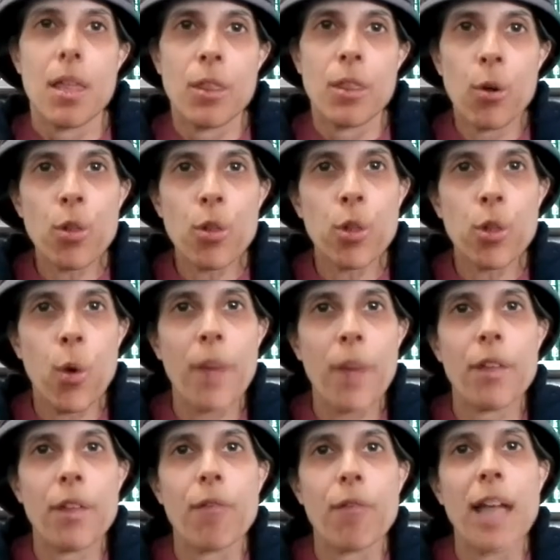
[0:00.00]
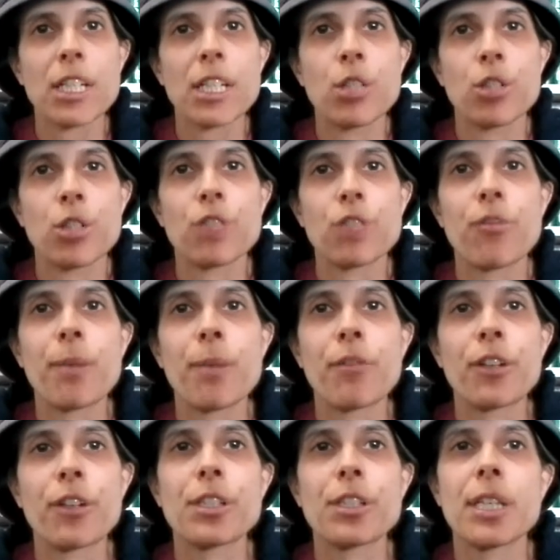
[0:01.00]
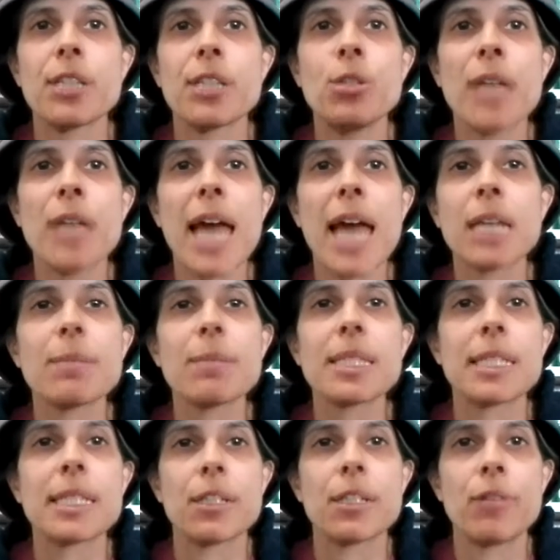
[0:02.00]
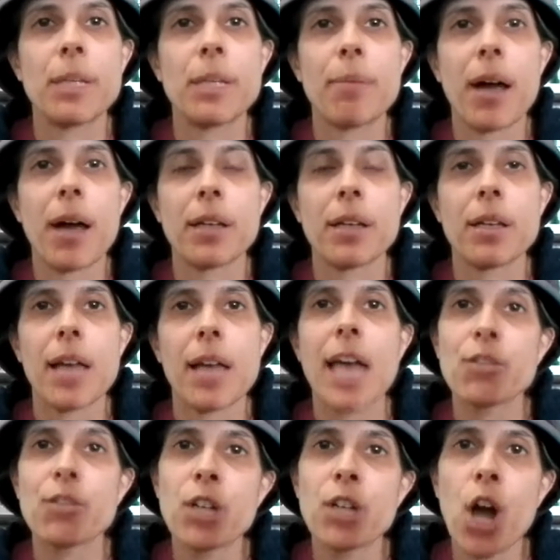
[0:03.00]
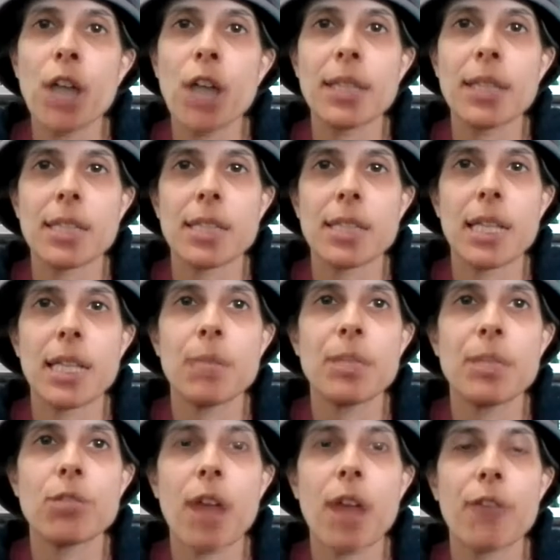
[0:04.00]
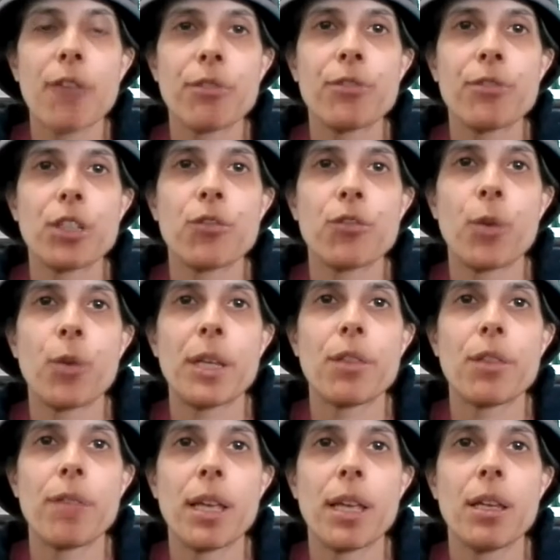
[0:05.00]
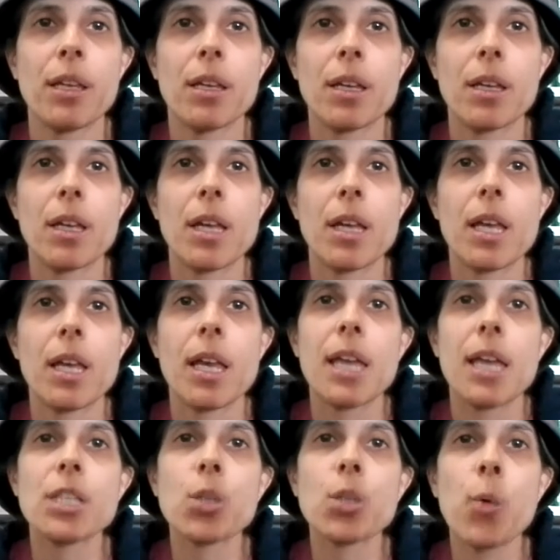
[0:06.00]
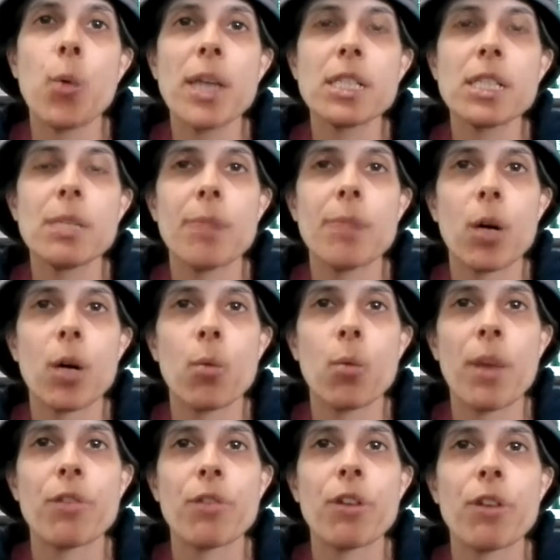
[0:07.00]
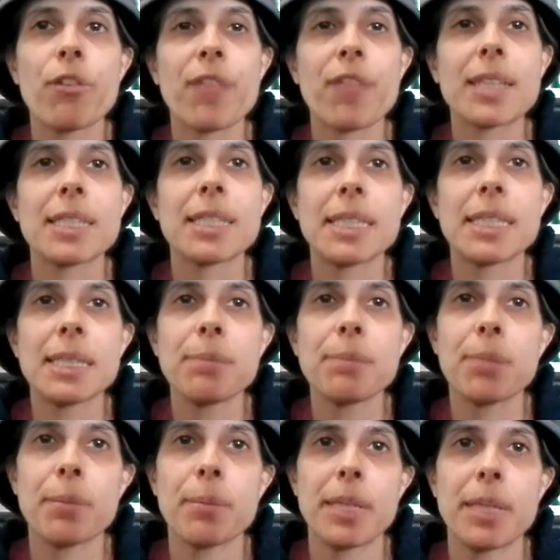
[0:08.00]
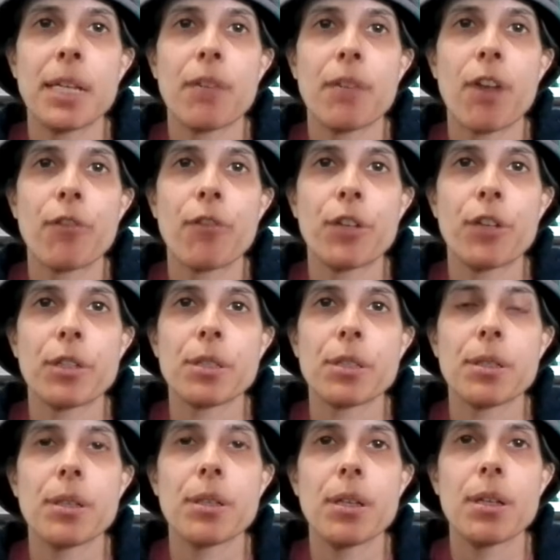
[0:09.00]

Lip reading: Though the law that Rashi learns from our verse is unanimously agreed upon, as regardless it can be derived from verse 43, it's questionable whether it reflects the simple meaning of our verse.